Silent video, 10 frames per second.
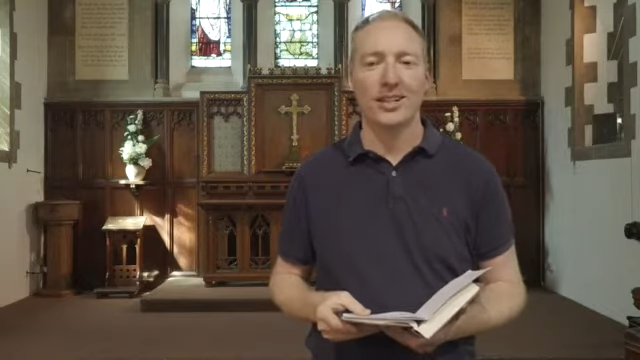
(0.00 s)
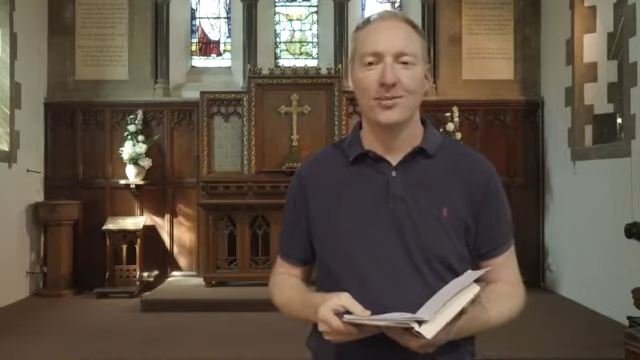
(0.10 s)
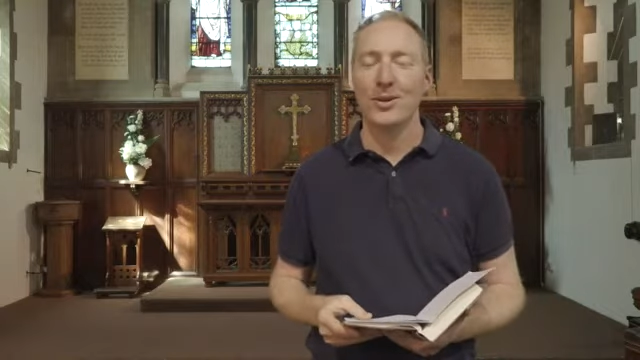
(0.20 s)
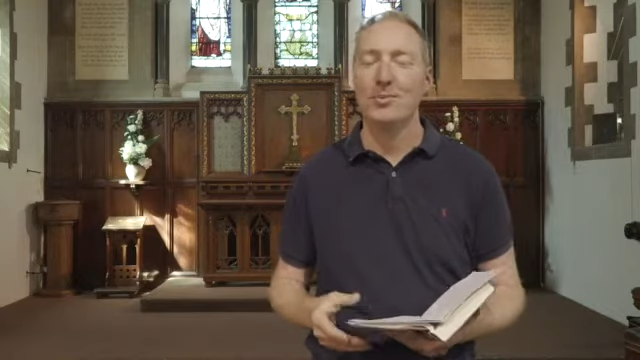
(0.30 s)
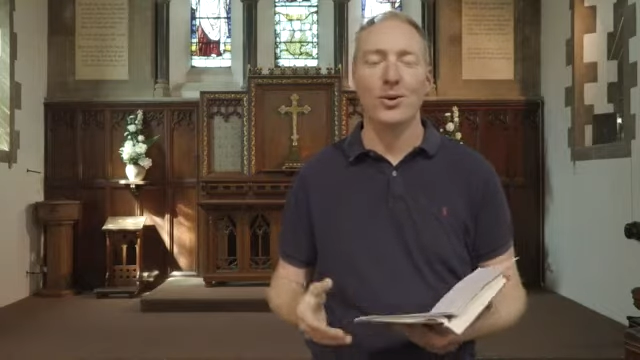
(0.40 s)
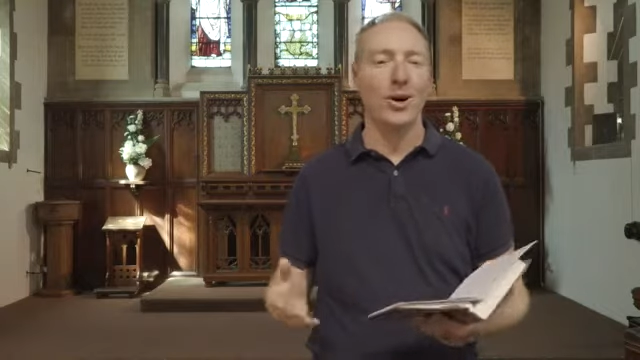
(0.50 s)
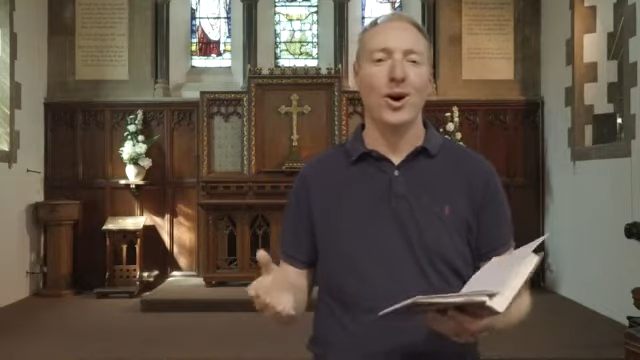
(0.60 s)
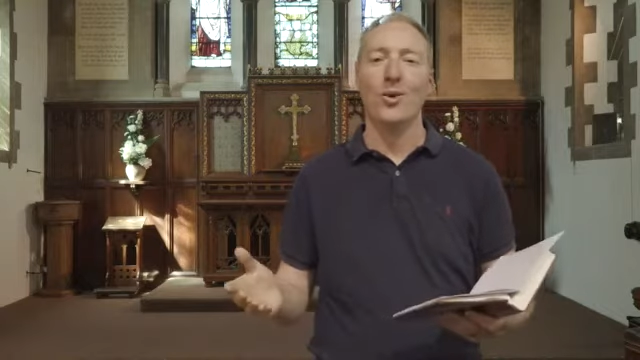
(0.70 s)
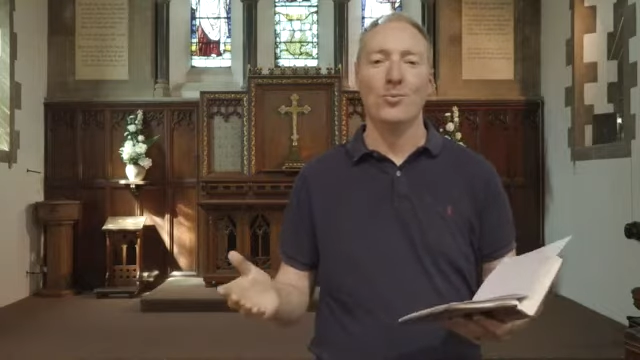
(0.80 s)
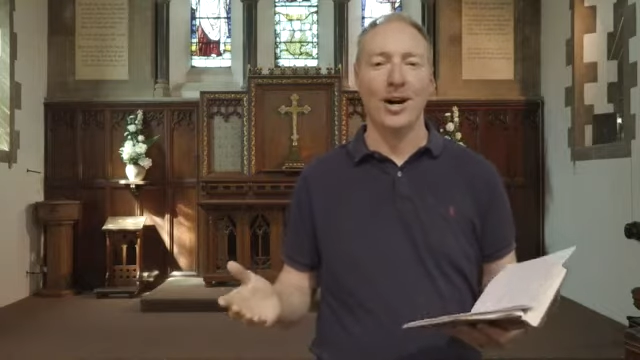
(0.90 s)
We bought a
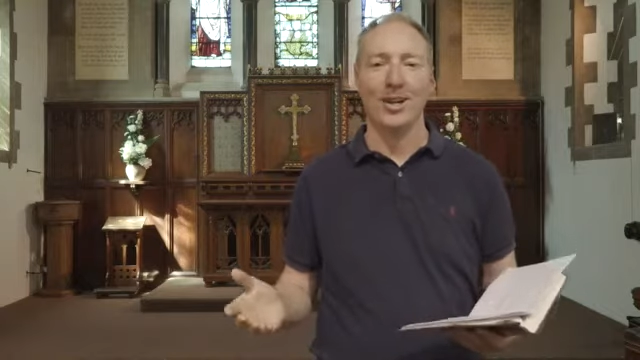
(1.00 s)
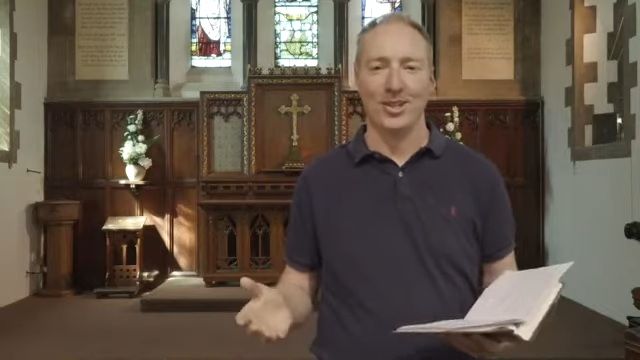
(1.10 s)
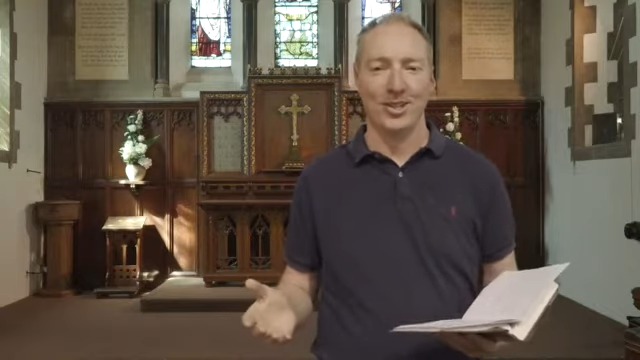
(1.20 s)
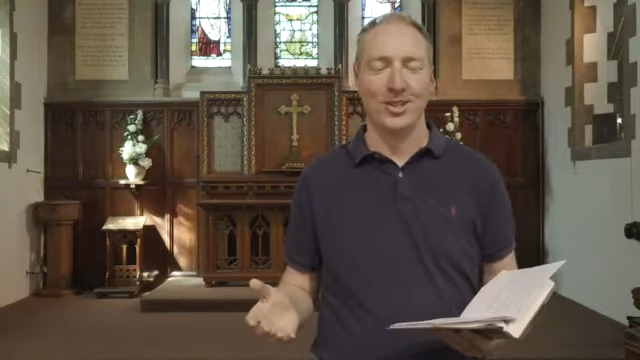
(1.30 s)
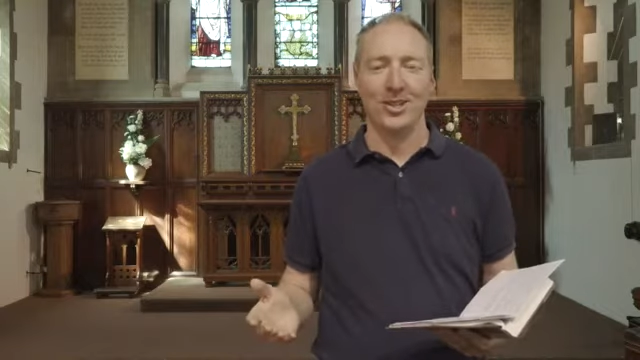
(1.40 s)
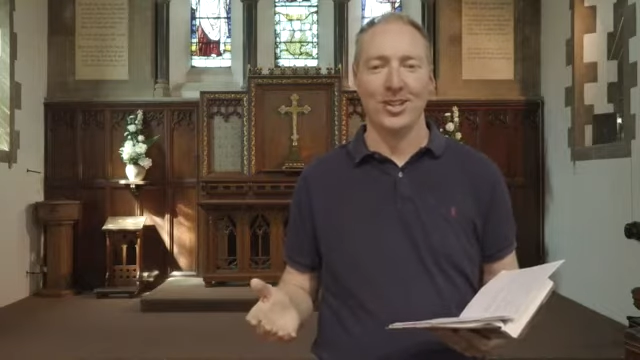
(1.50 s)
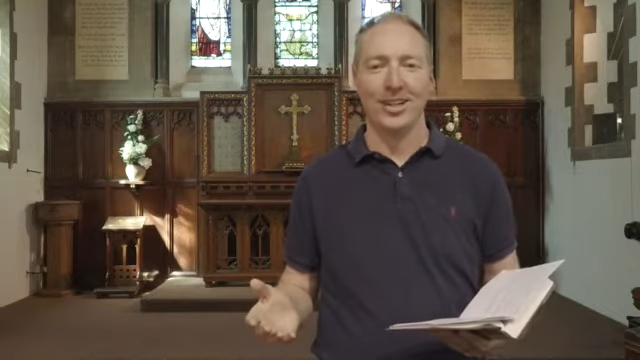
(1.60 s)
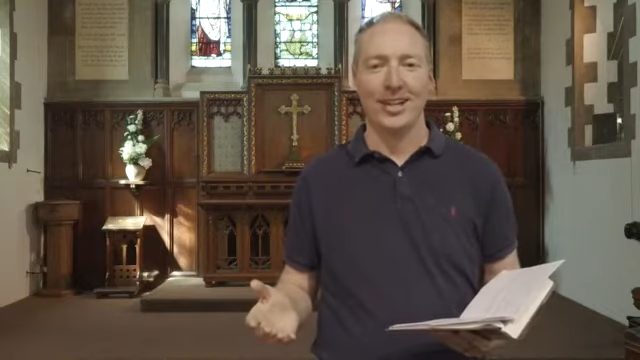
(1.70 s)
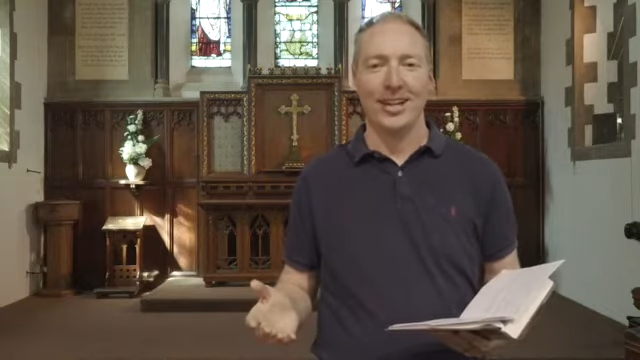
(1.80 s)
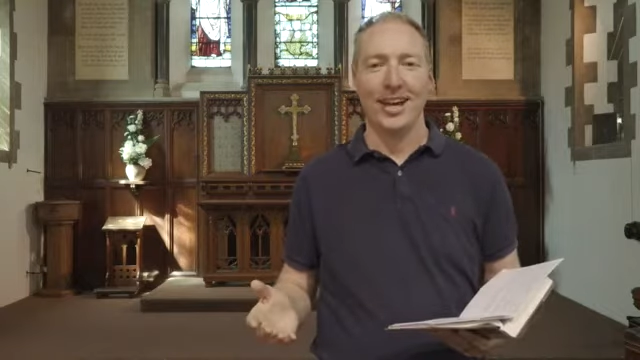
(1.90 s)
whole bunch,
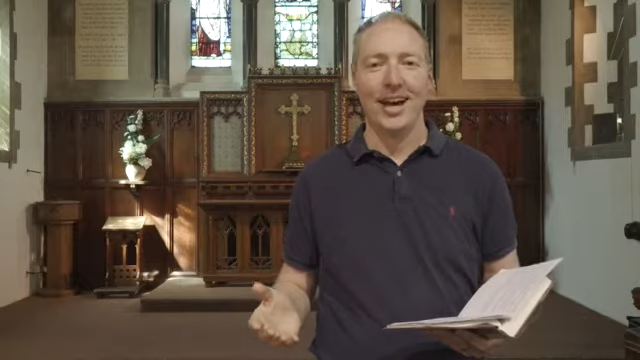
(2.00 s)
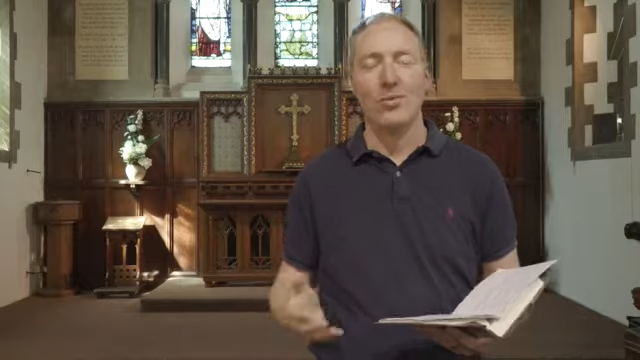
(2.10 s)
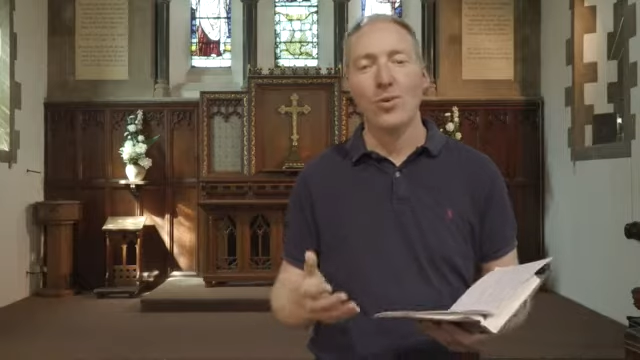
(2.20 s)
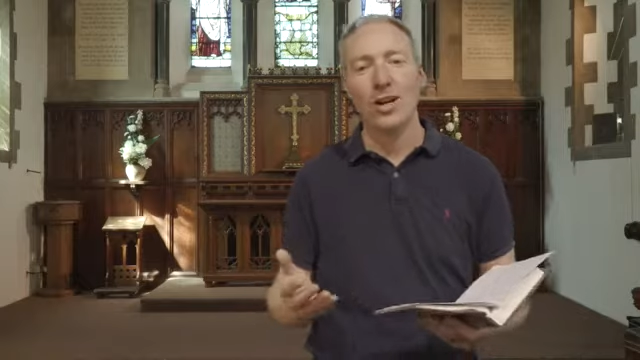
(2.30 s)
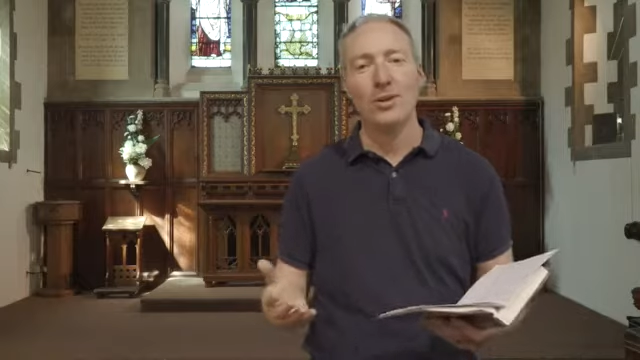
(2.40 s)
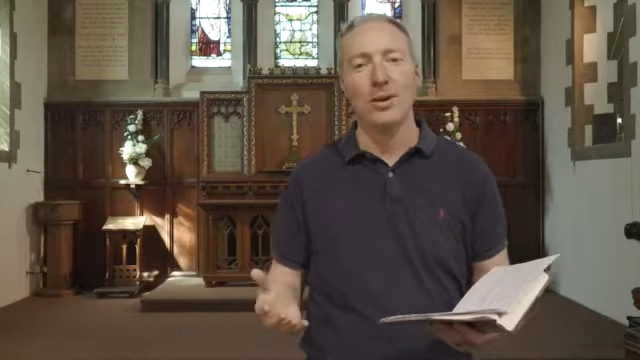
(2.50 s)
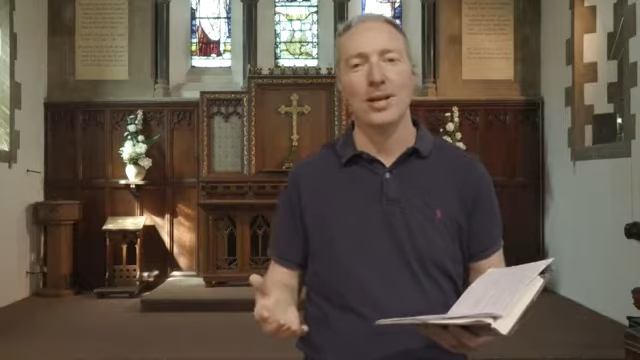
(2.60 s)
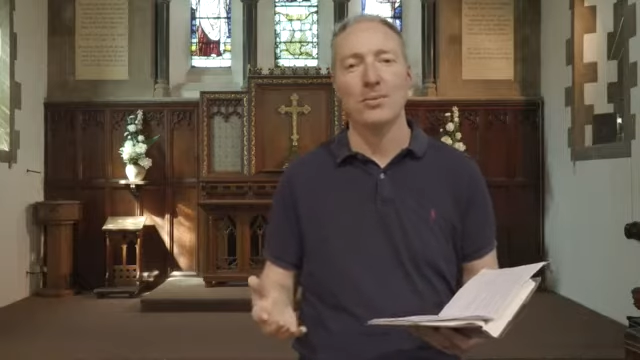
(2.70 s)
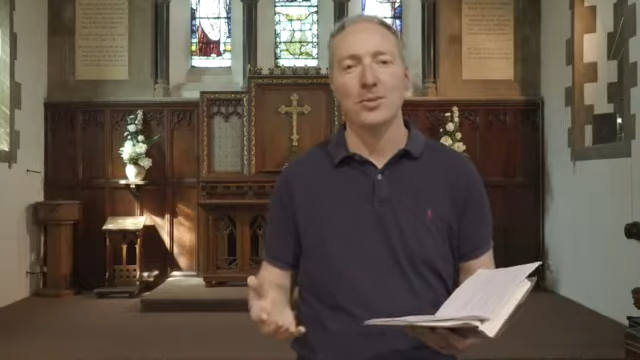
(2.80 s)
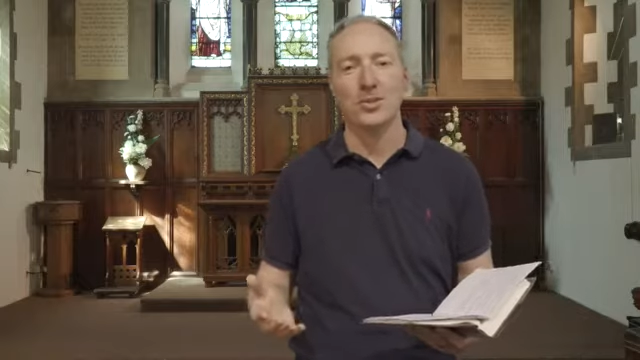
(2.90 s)
wanting
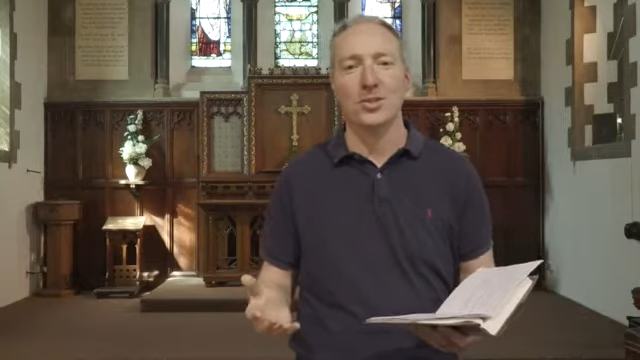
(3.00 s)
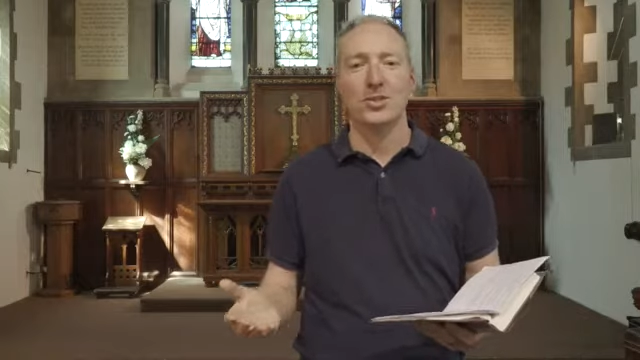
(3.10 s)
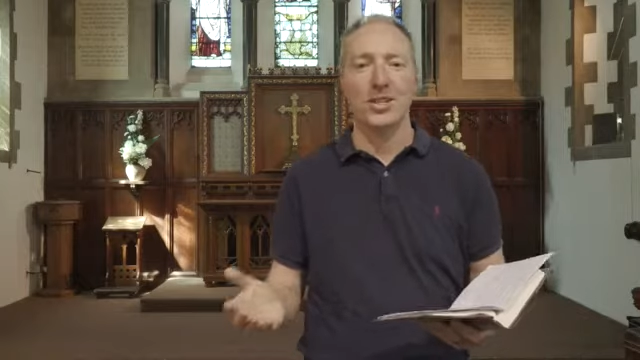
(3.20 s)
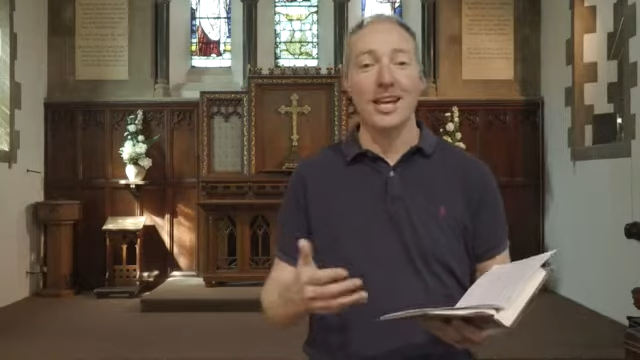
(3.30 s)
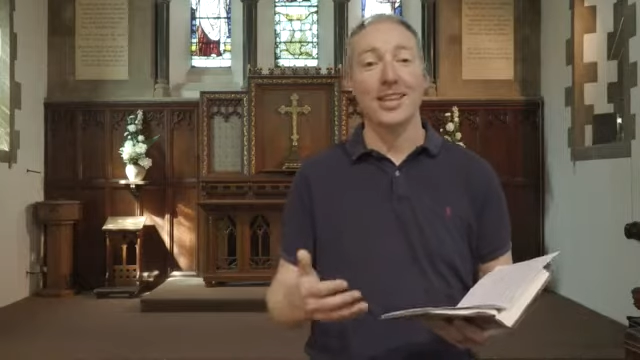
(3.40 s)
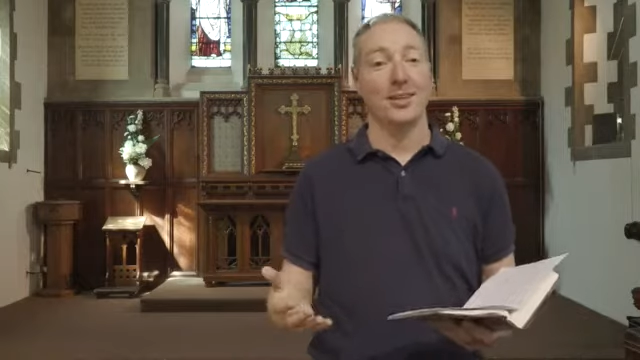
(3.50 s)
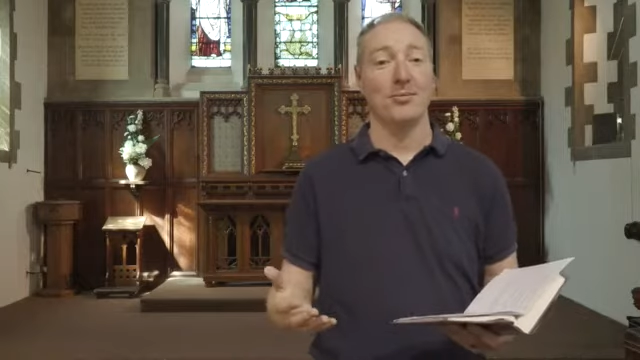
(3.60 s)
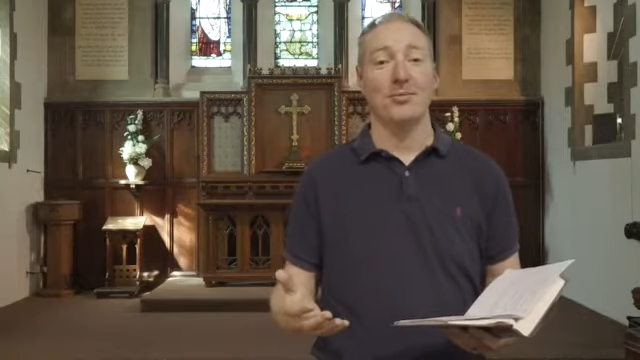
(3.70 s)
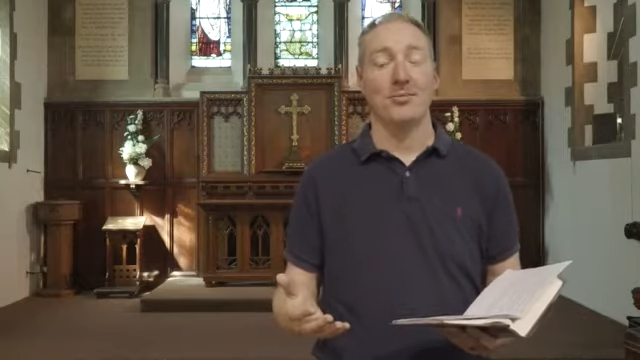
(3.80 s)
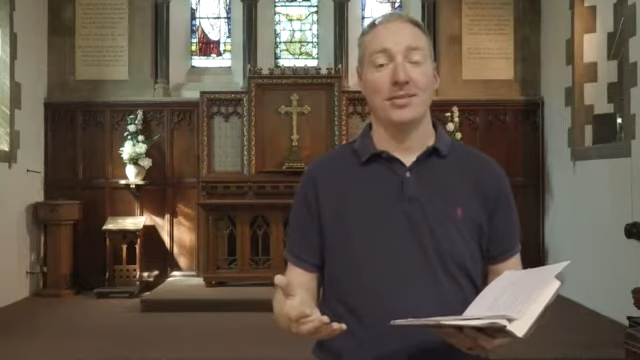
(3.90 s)
people to take them,